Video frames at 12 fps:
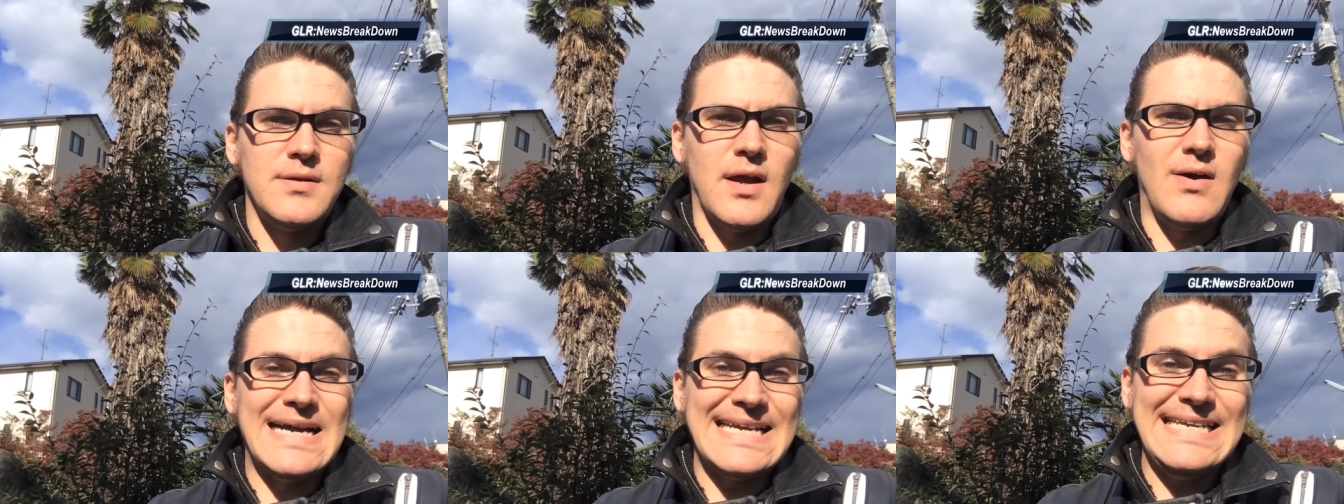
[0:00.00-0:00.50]

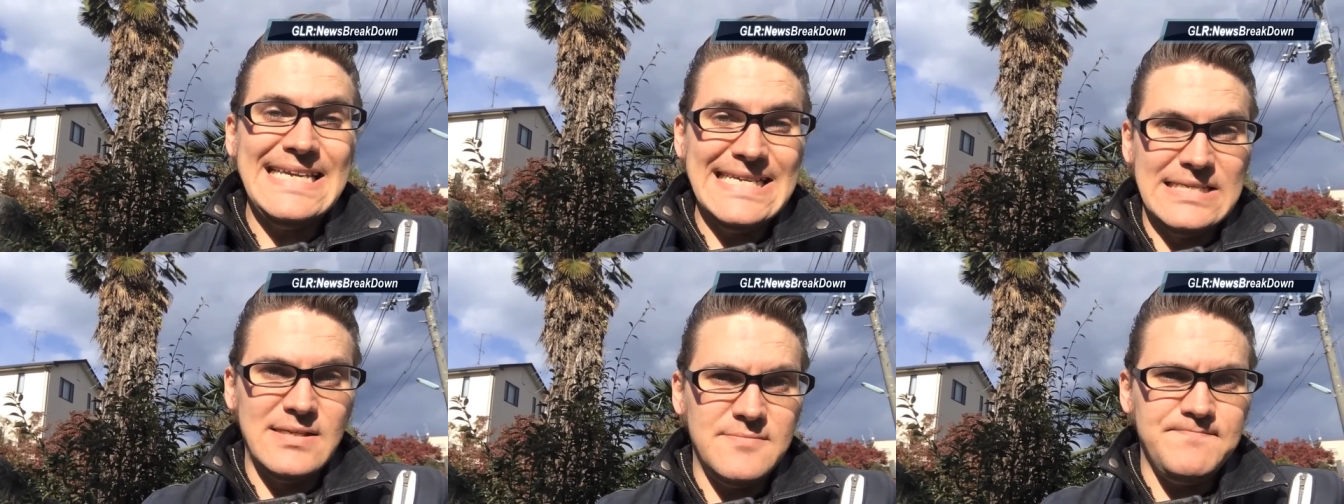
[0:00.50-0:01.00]
Now
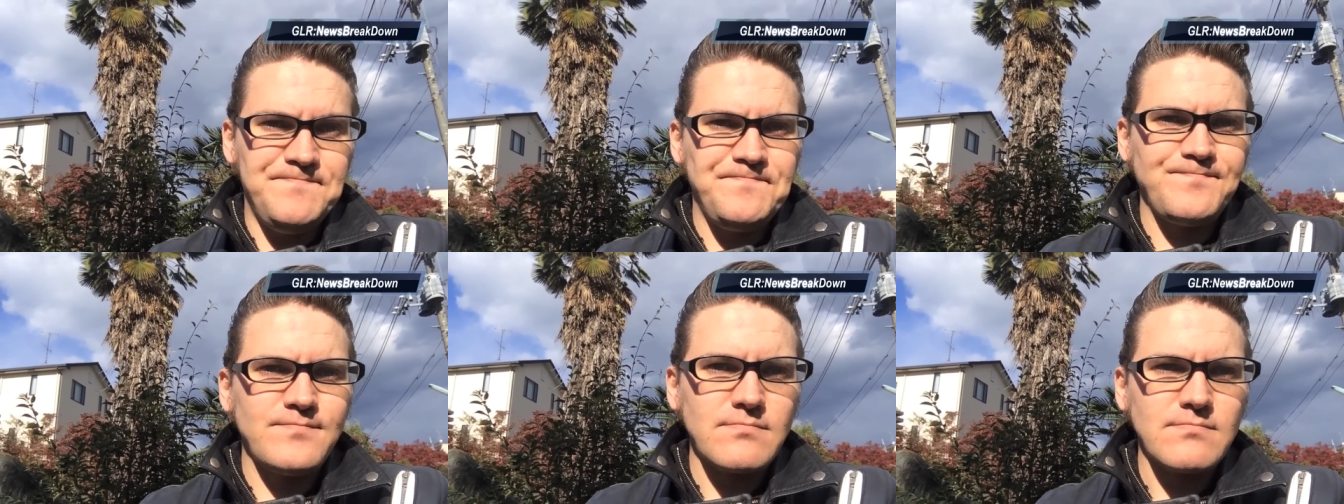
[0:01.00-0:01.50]
again,
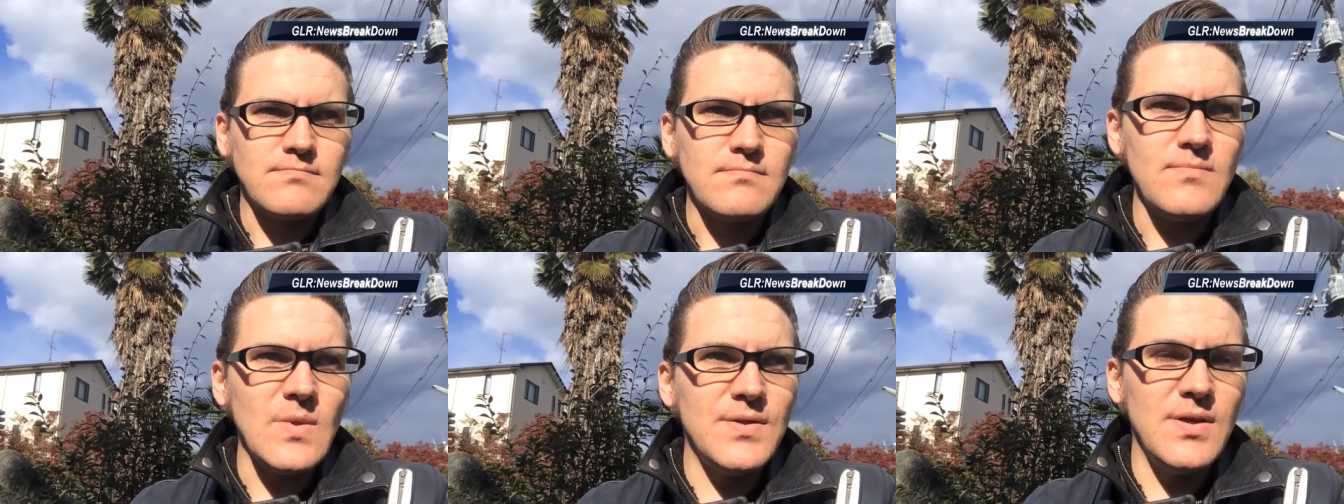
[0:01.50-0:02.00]

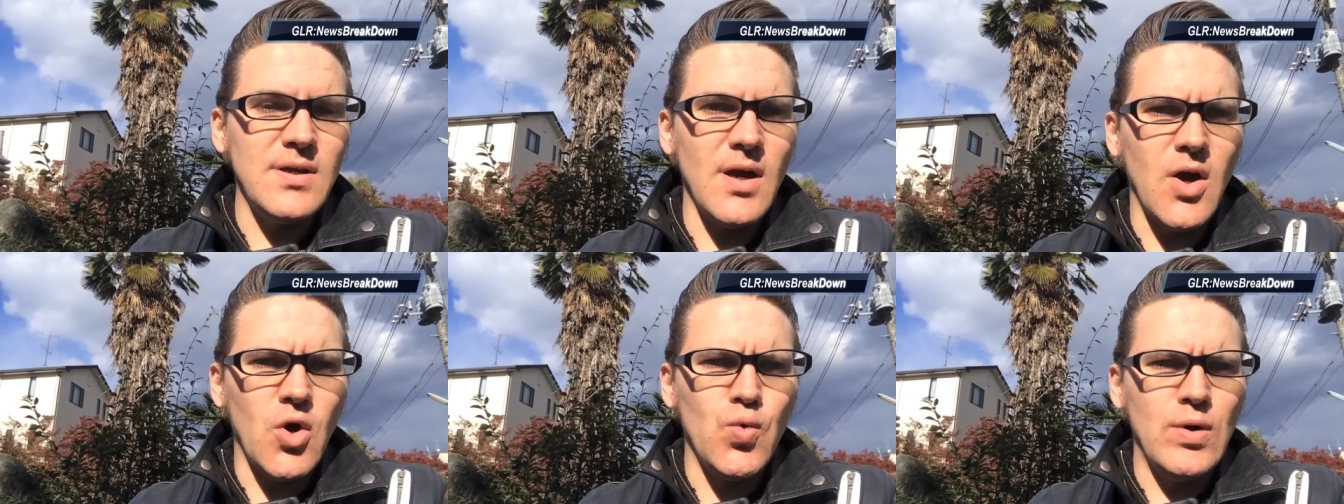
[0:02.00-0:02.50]
the
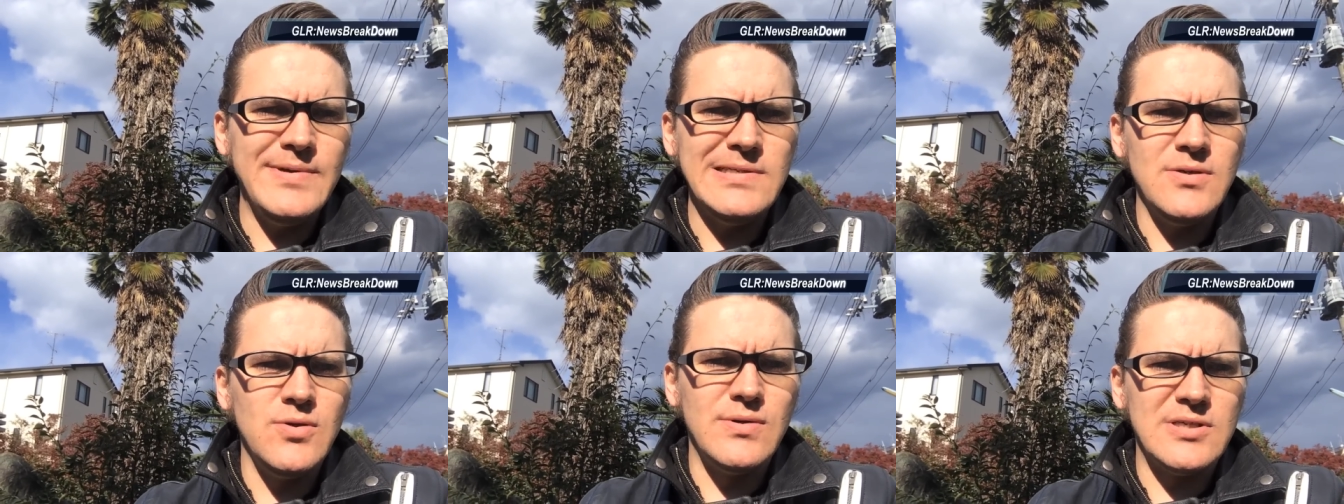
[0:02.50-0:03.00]
uh,
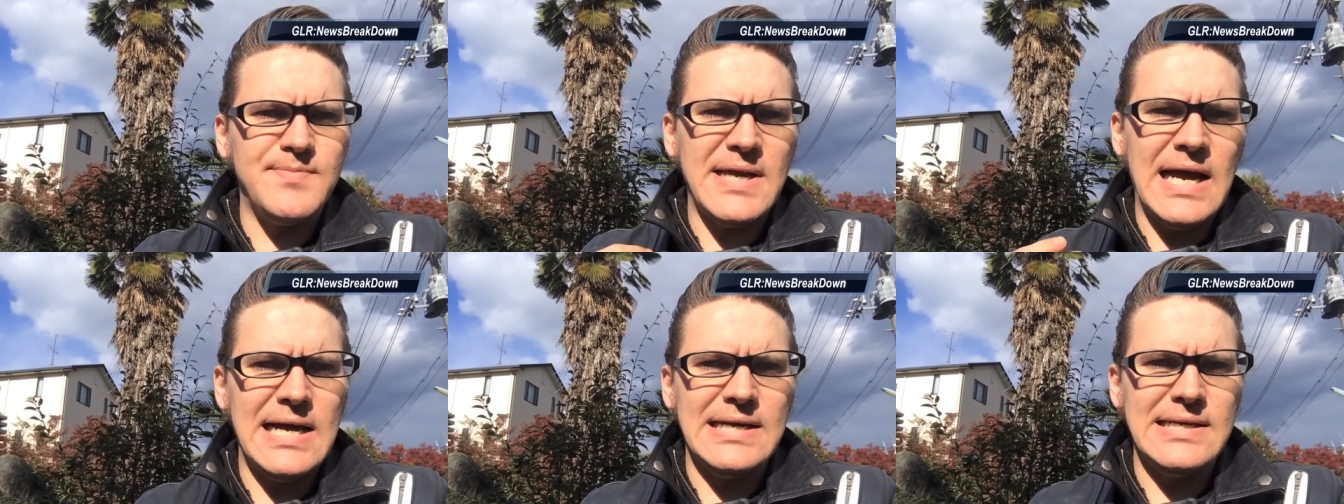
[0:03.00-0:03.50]
woman who was
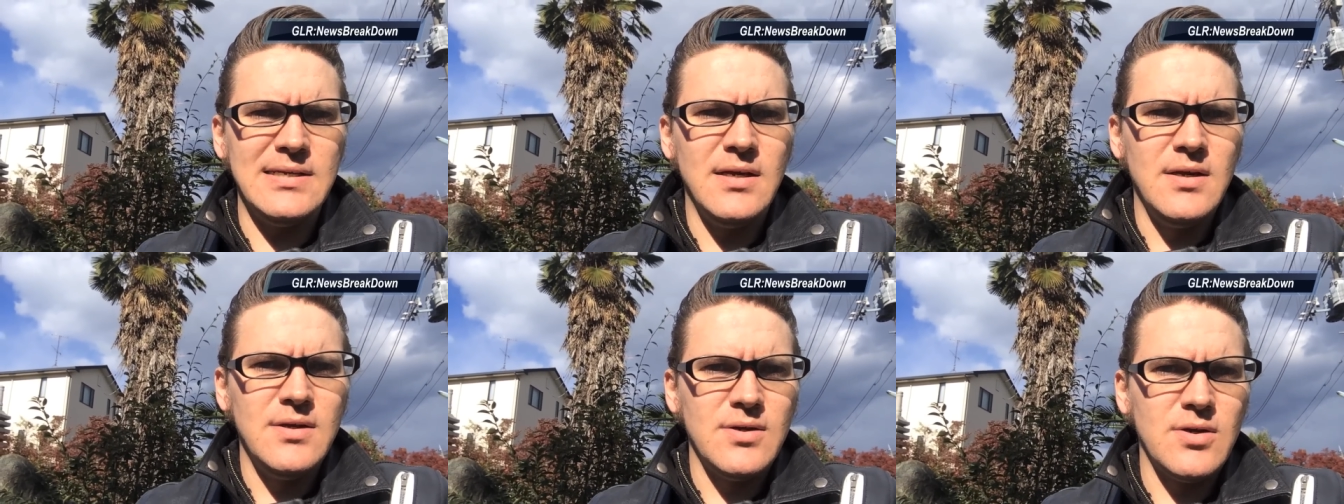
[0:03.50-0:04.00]
behind
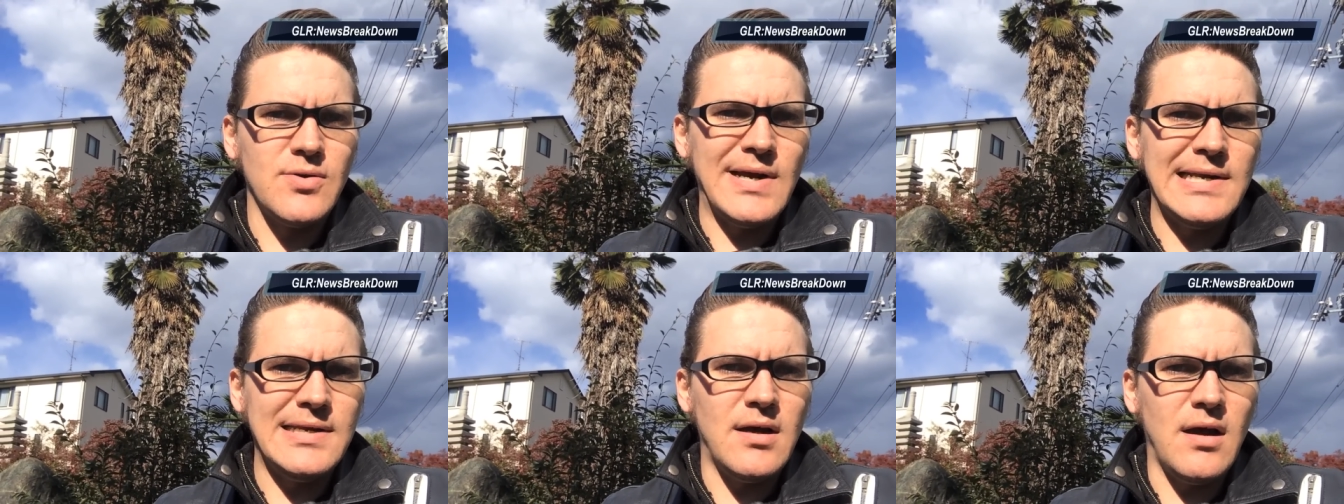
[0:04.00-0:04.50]

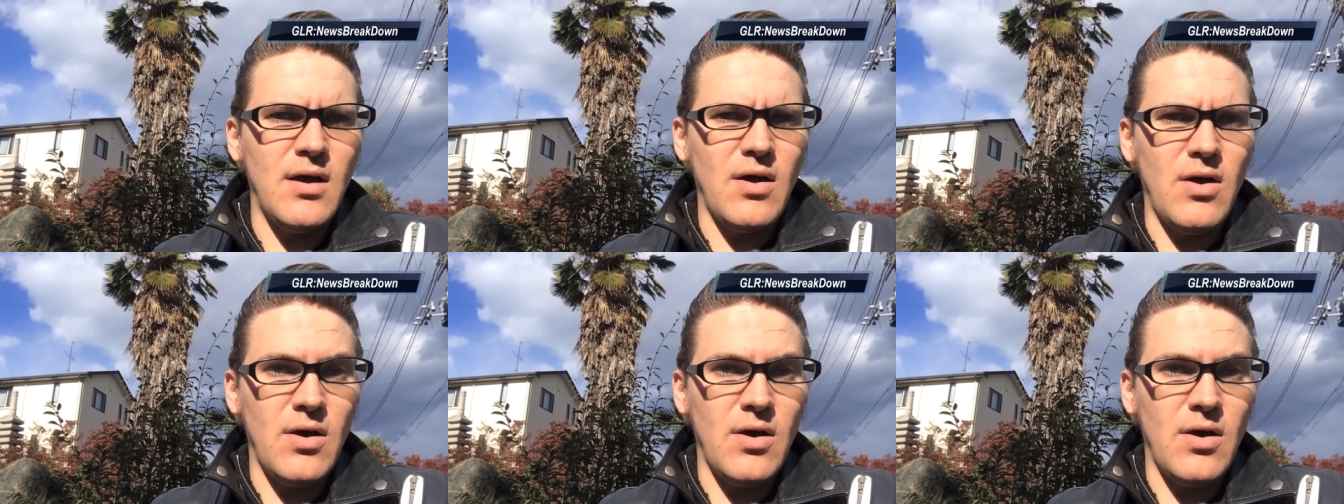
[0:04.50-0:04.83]
creating uh,